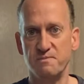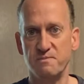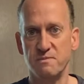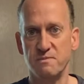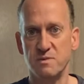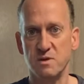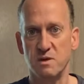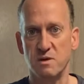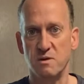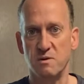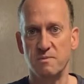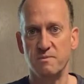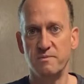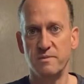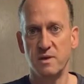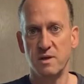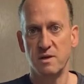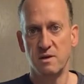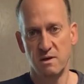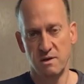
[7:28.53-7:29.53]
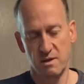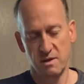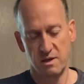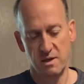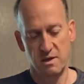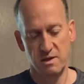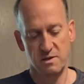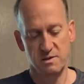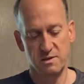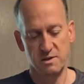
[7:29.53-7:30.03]
So
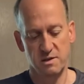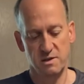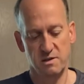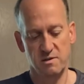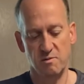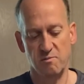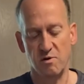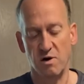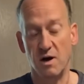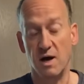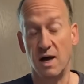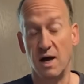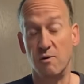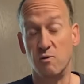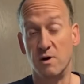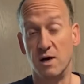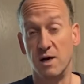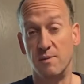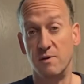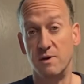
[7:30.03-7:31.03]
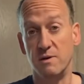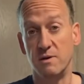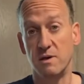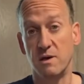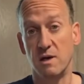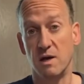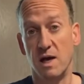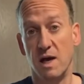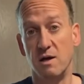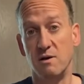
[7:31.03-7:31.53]
here's to you, Brian Wyman,
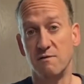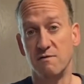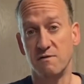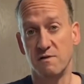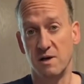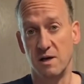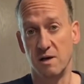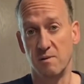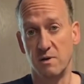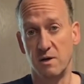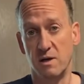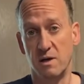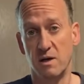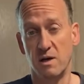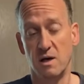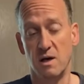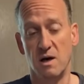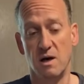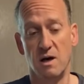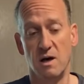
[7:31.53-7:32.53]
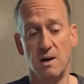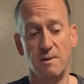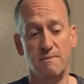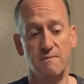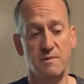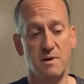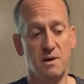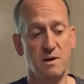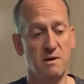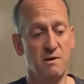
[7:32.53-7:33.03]
and your family.
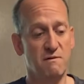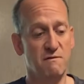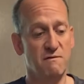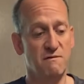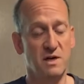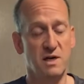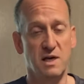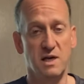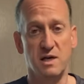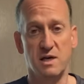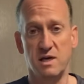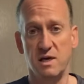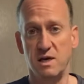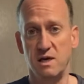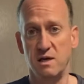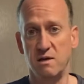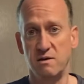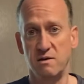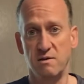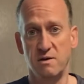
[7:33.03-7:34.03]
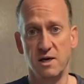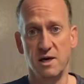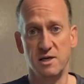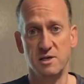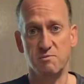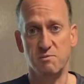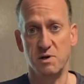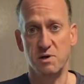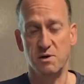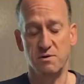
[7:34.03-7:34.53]
Vinny and Keith, you guys
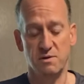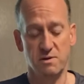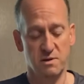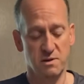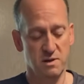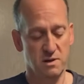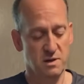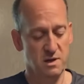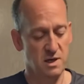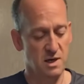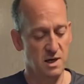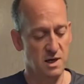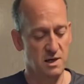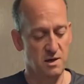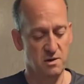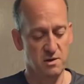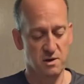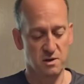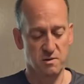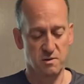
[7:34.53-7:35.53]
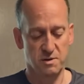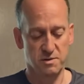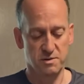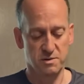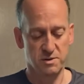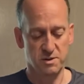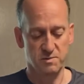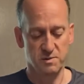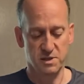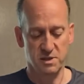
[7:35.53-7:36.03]
both, I know you're going through
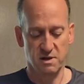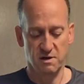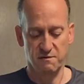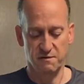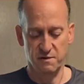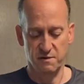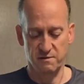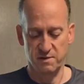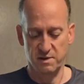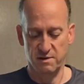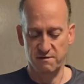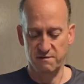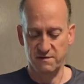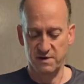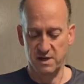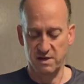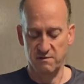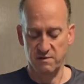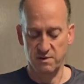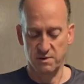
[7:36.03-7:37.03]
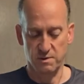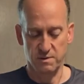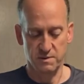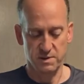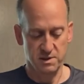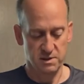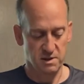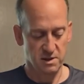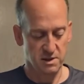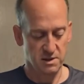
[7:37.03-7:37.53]
some stuff over there in Fayetteville,
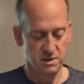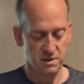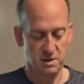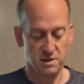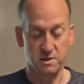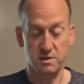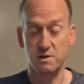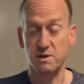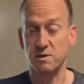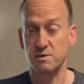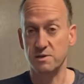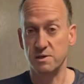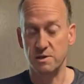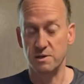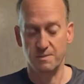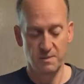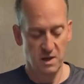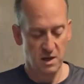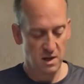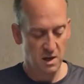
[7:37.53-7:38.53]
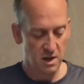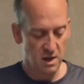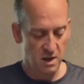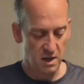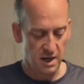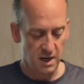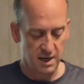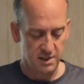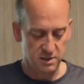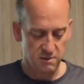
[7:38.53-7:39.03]
Northwest Arkansas, so here's to you.
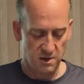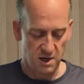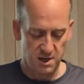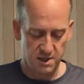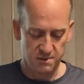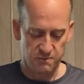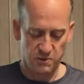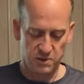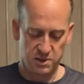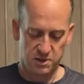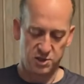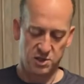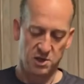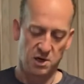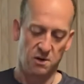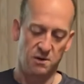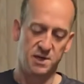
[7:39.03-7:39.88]
All right, so on with the show.